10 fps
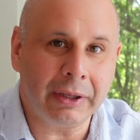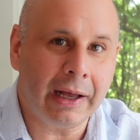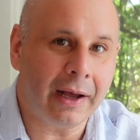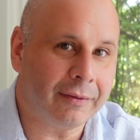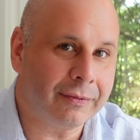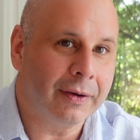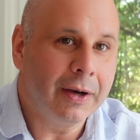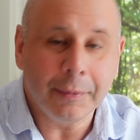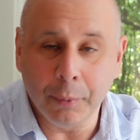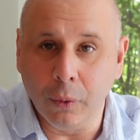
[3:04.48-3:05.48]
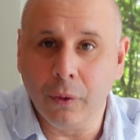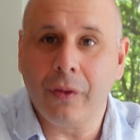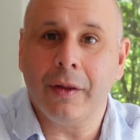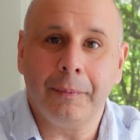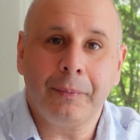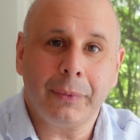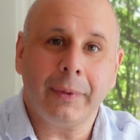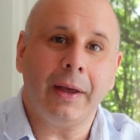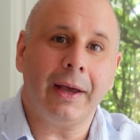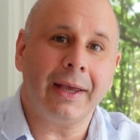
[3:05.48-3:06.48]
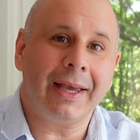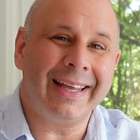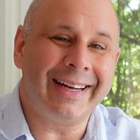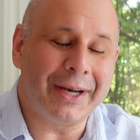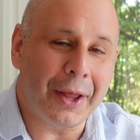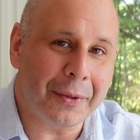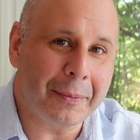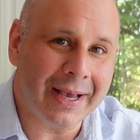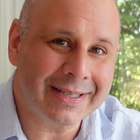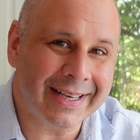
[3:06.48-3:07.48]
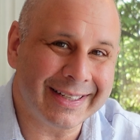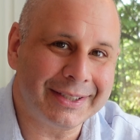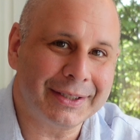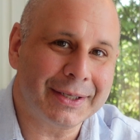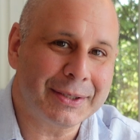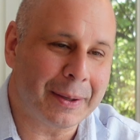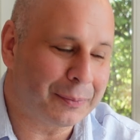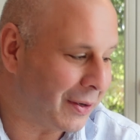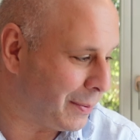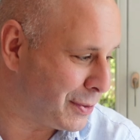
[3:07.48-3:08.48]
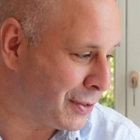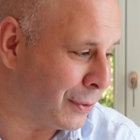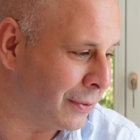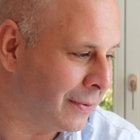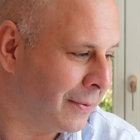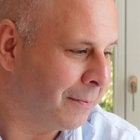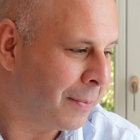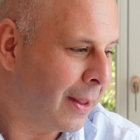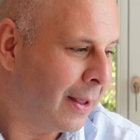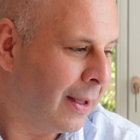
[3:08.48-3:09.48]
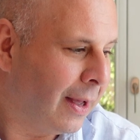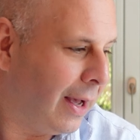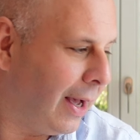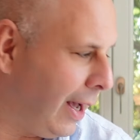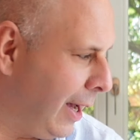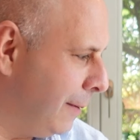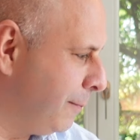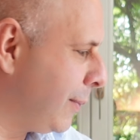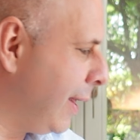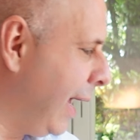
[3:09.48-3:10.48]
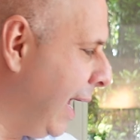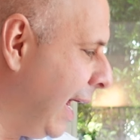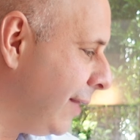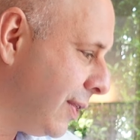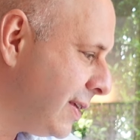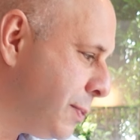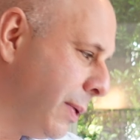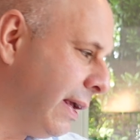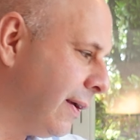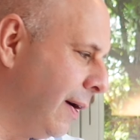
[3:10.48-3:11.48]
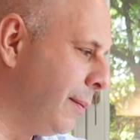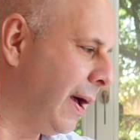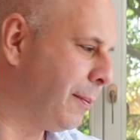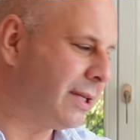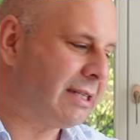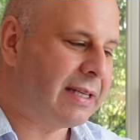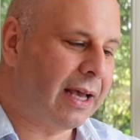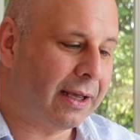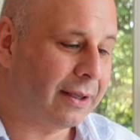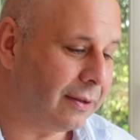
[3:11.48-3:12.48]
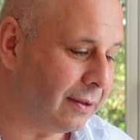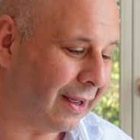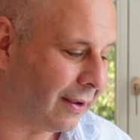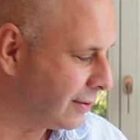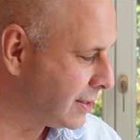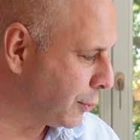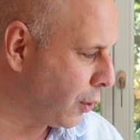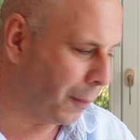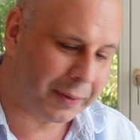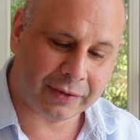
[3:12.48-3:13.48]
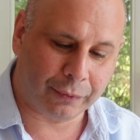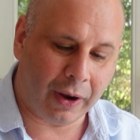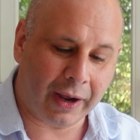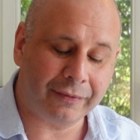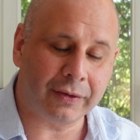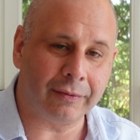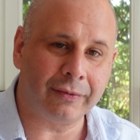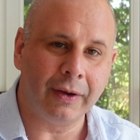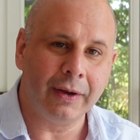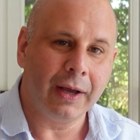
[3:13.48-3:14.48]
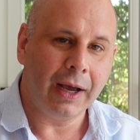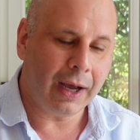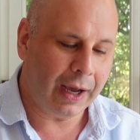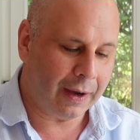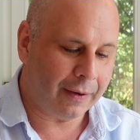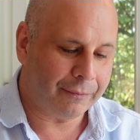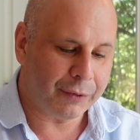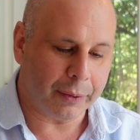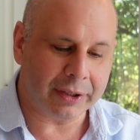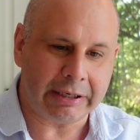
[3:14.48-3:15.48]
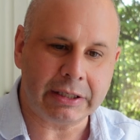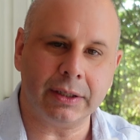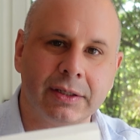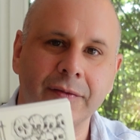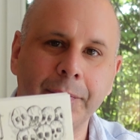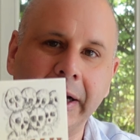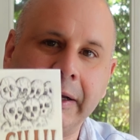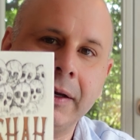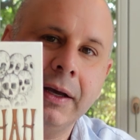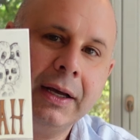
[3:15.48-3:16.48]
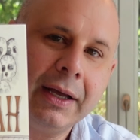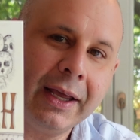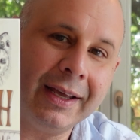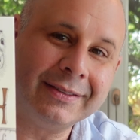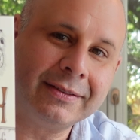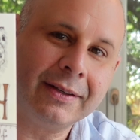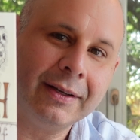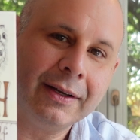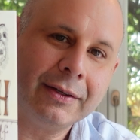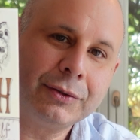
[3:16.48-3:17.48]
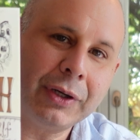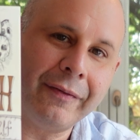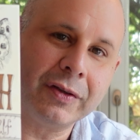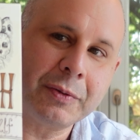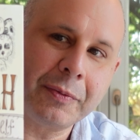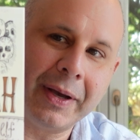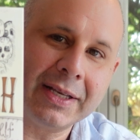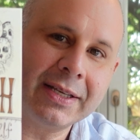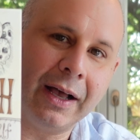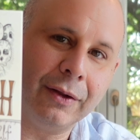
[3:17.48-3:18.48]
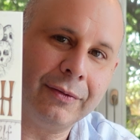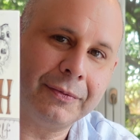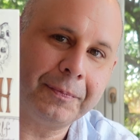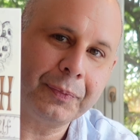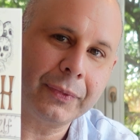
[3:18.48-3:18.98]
will have. More on them in another message sometime soon. And this week, I'm happy to say, some copies arrived of new editions of mine. Here's Travels with Myself,